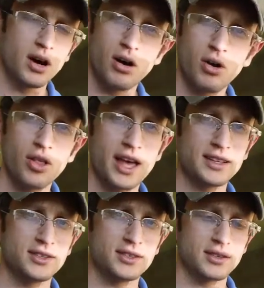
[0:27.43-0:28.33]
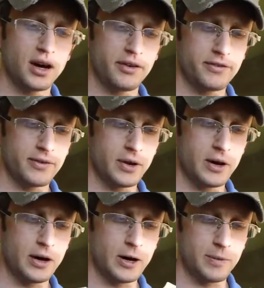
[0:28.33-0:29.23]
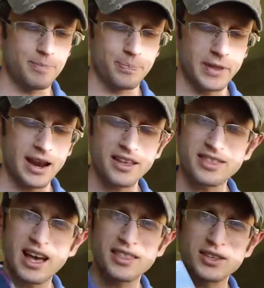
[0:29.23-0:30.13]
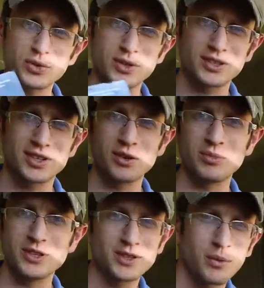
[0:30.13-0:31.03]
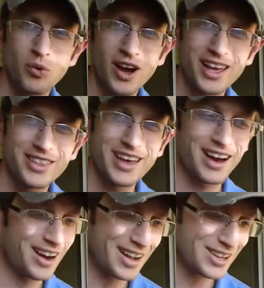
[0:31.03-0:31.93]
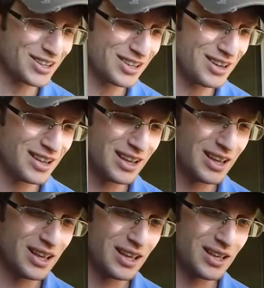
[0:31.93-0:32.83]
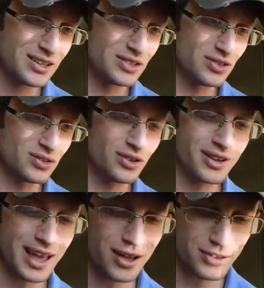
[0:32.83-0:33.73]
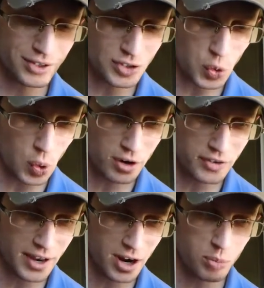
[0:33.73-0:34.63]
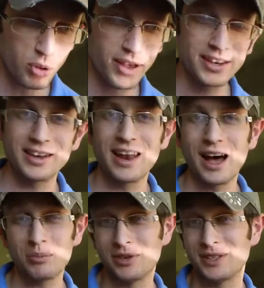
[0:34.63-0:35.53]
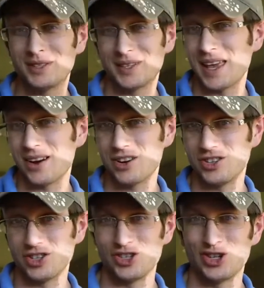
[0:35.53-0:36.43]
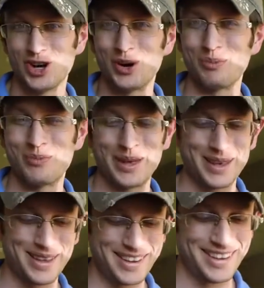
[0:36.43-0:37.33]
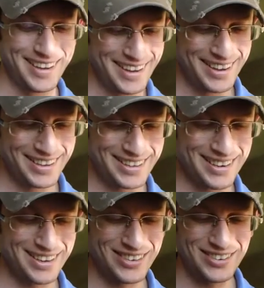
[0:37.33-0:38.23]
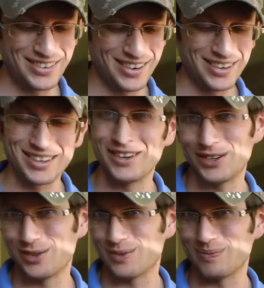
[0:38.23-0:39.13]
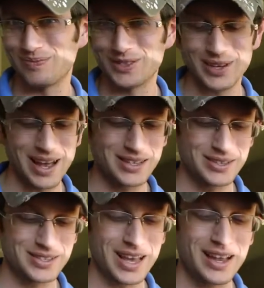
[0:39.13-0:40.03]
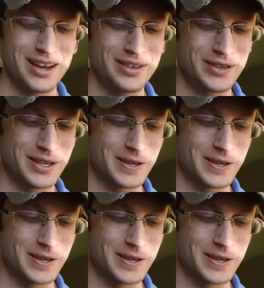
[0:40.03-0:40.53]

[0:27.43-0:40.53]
all that stuff. And I thought this was going to be some way that I could look out the door of an airplane and not be scared and jump, go skydiving.